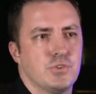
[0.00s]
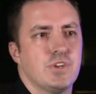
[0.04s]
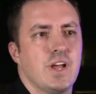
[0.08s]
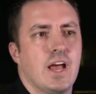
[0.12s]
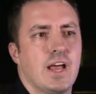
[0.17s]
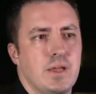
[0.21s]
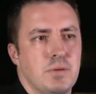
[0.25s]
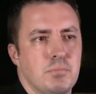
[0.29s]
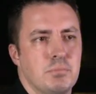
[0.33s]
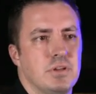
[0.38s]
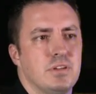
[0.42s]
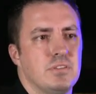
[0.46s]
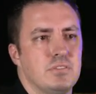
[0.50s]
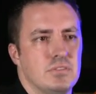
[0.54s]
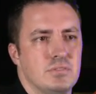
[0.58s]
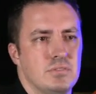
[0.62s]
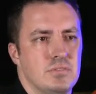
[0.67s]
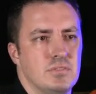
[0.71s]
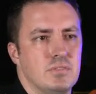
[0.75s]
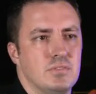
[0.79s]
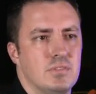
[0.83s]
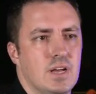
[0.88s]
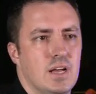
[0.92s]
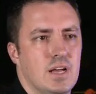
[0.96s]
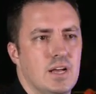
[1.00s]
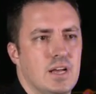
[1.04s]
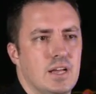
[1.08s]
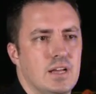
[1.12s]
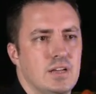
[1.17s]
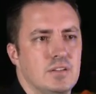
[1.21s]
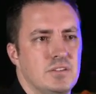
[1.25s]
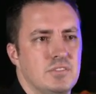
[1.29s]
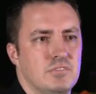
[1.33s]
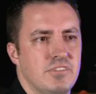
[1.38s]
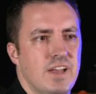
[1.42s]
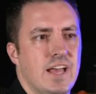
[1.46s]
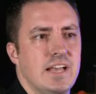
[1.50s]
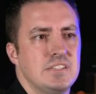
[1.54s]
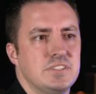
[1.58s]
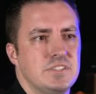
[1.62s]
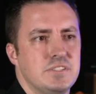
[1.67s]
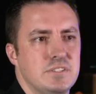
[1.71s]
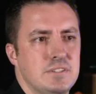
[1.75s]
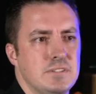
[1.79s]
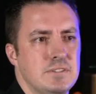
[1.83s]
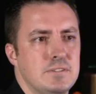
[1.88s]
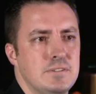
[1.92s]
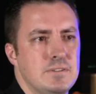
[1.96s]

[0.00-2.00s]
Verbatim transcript: type uh, vest.